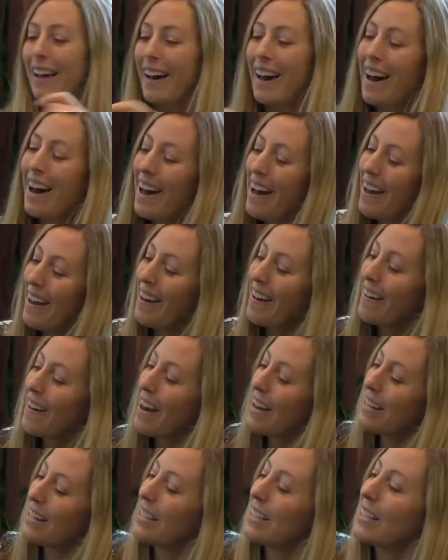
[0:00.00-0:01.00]
All
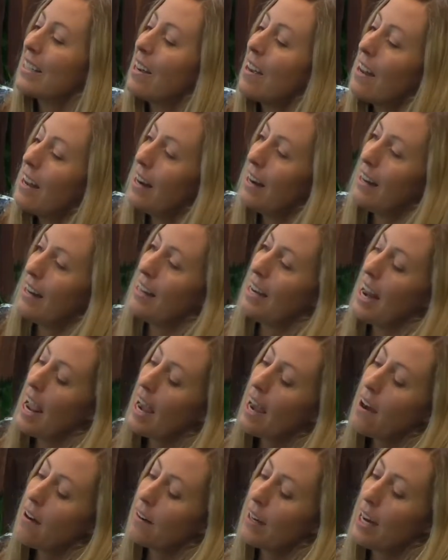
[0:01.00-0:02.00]
right, good.
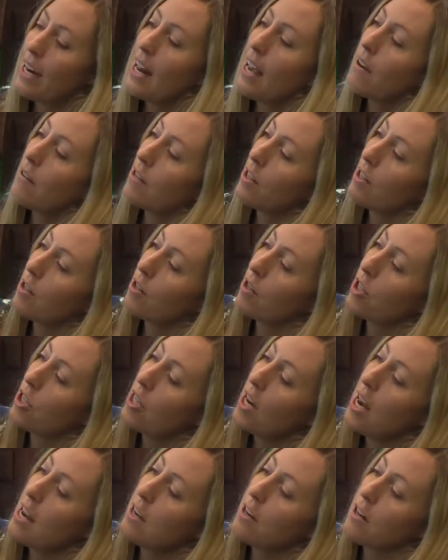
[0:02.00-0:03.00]
Now get out your
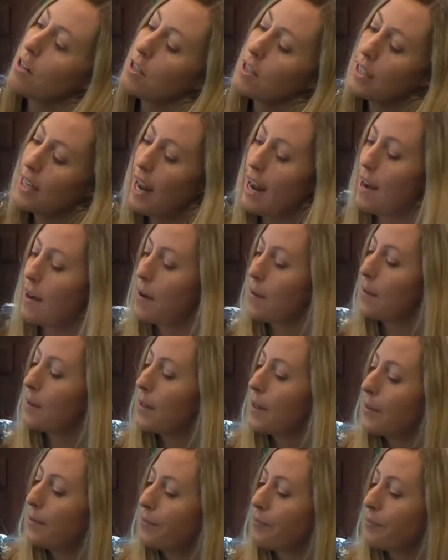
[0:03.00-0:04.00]
shaker sound.